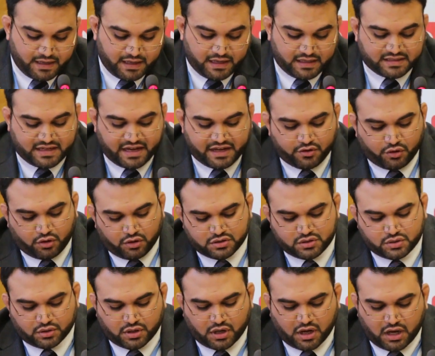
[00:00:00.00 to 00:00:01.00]
It can
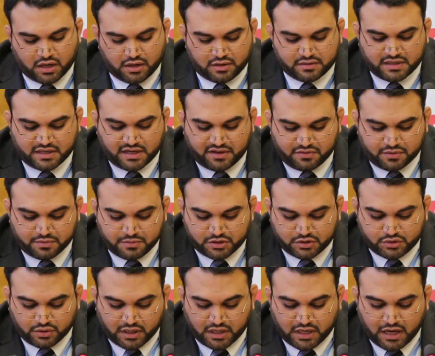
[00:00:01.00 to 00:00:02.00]
also call on the
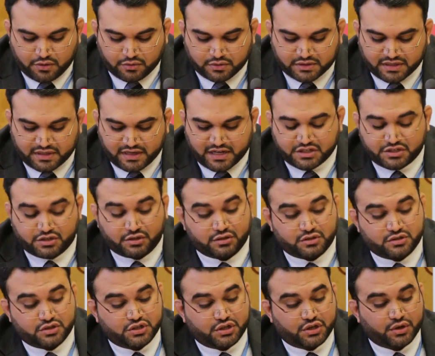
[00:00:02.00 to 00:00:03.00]
government to allow international
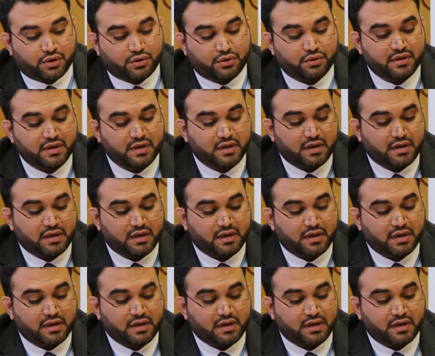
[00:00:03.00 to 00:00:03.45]
NGO